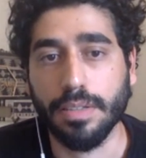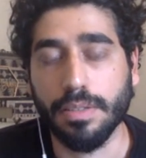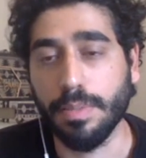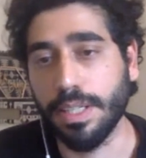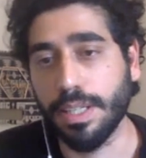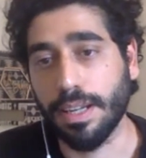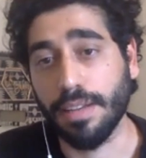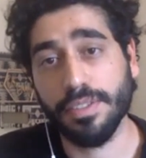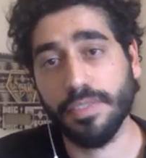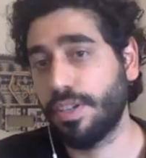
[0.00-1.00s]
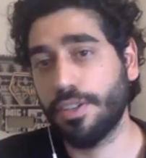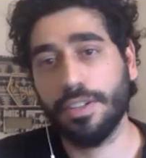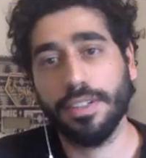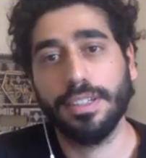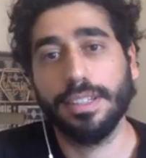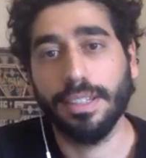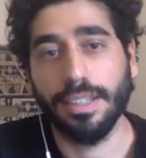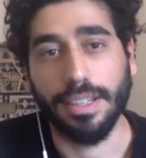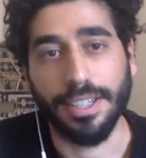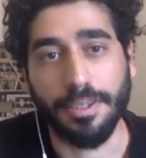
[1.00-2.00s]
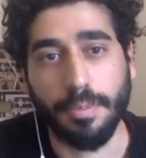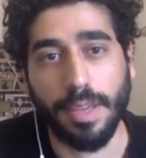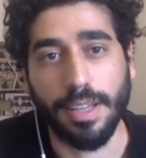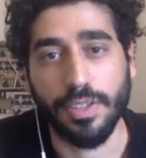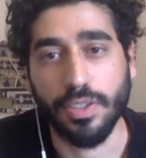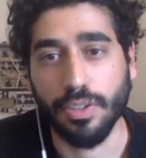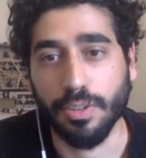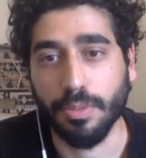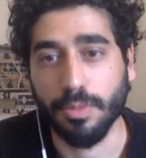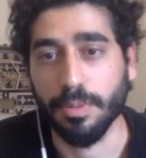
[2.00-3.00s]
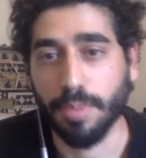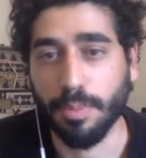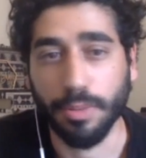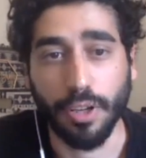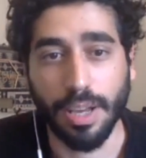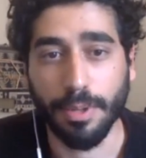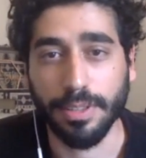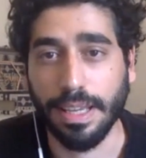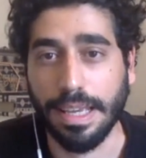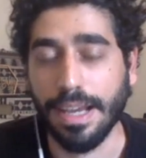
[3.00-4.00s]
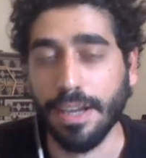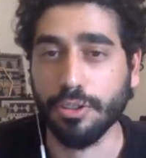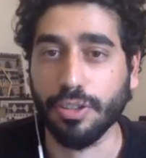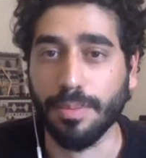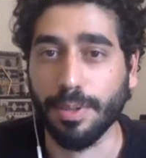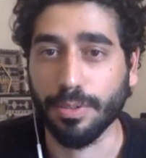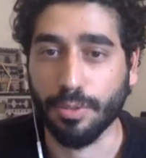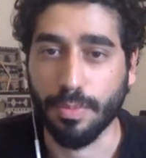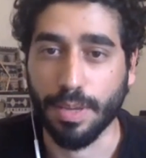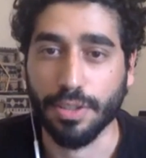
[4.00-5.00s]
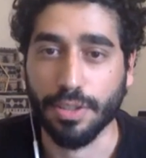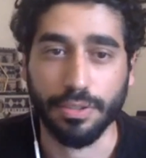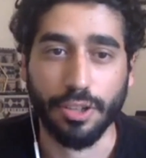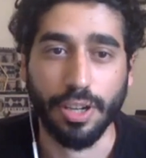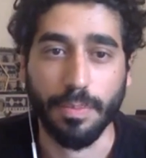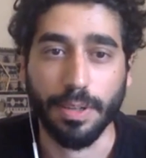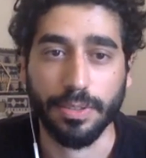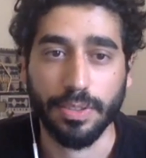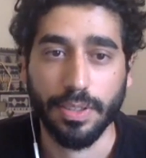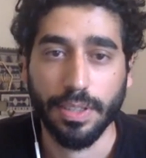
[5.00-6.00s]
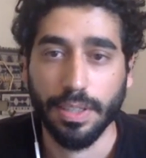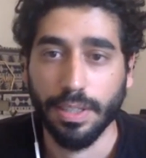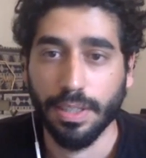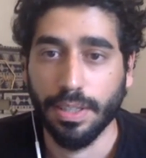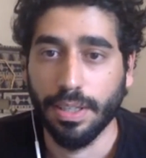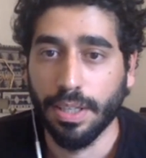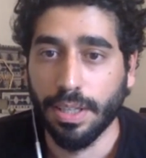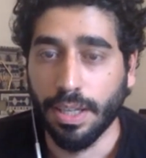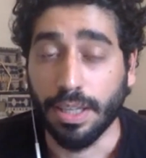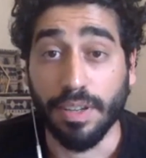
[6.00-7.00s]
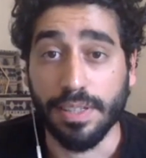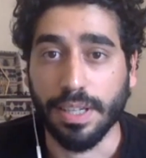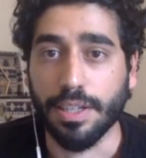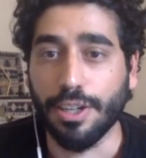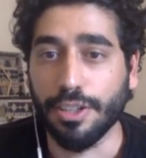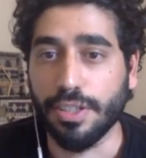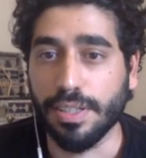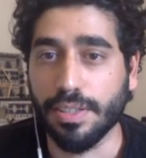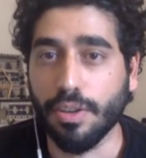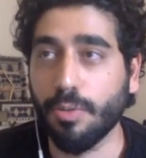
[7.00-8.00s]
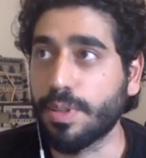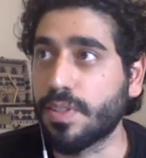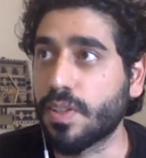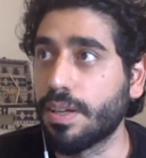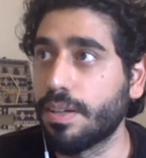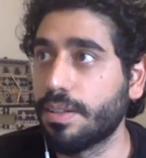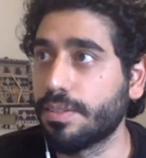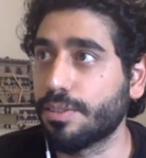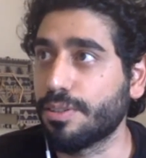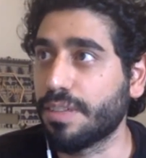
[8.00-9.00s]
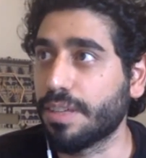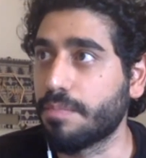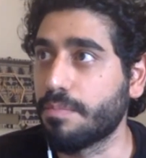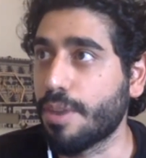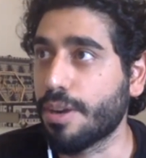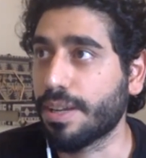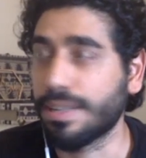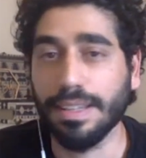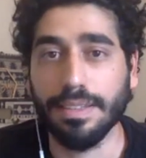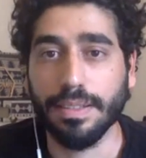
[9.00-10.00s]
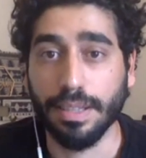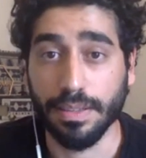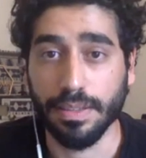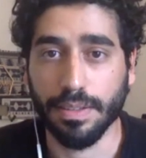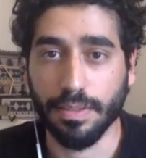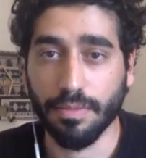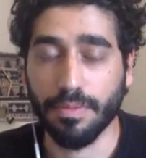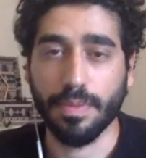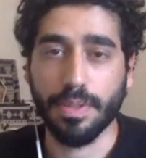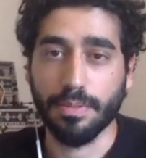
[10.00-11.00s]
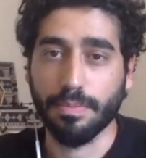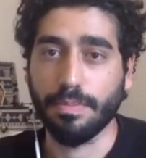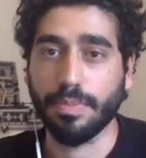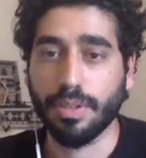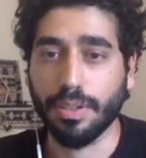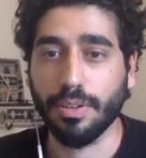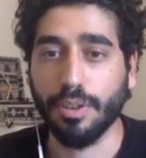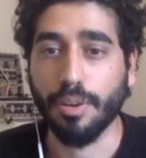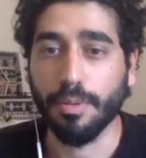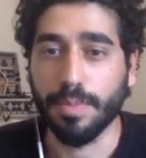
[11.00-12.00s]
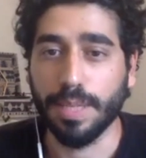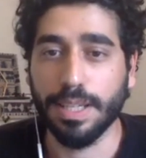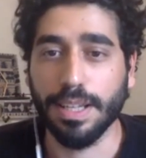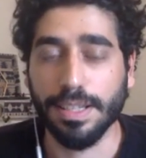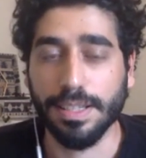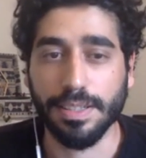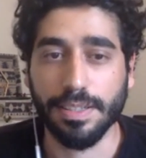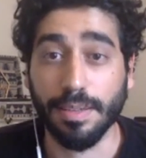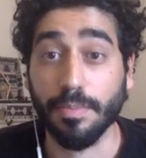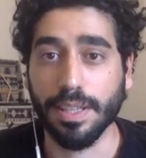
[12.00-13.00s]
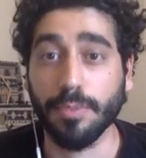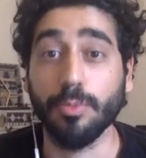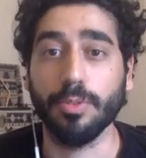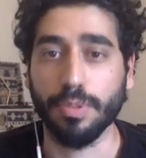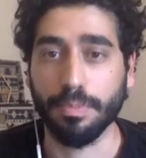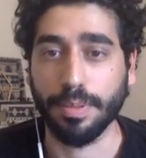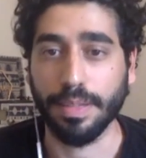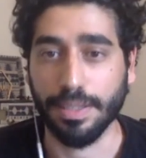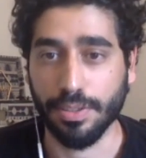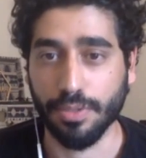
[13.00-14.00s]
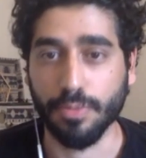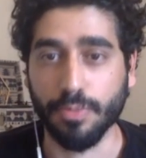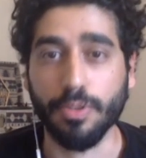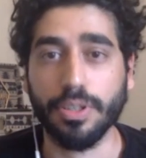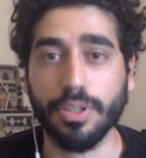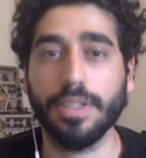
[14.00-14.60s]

the media loves fear. And so when people talk about AI or talk about automation or talk about advanced technologies, it's always sort of like marketed in the common media as something that will replace your work,